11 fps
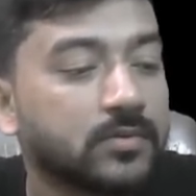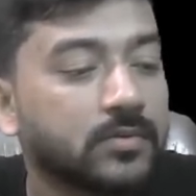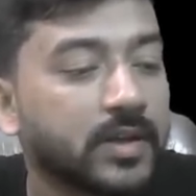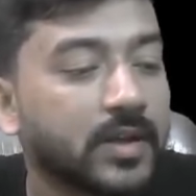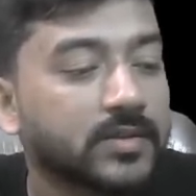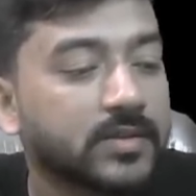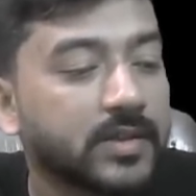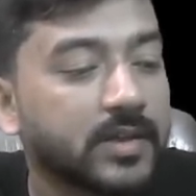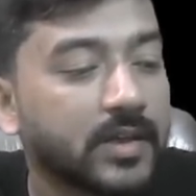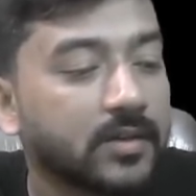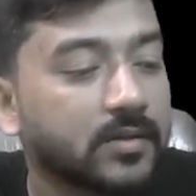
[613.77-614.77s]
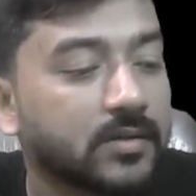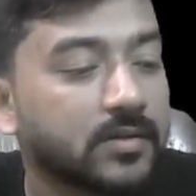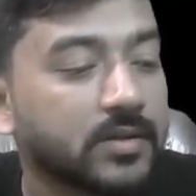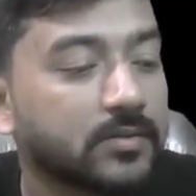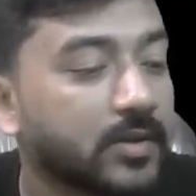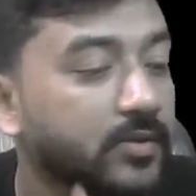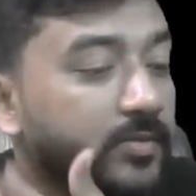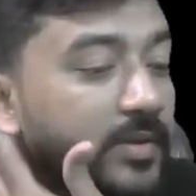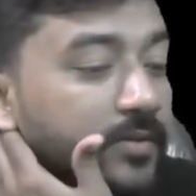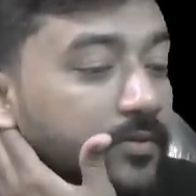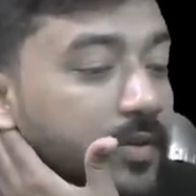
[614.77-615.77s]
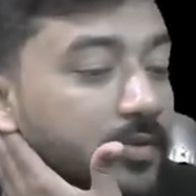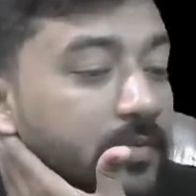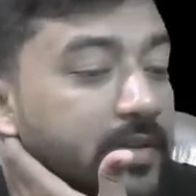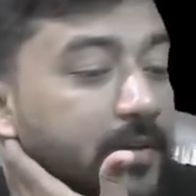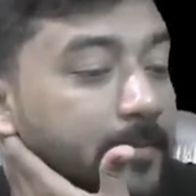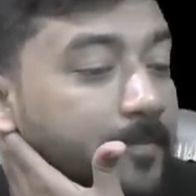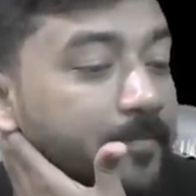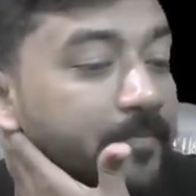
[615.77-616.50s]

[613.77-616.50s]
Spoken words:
we are asked here, so what will be the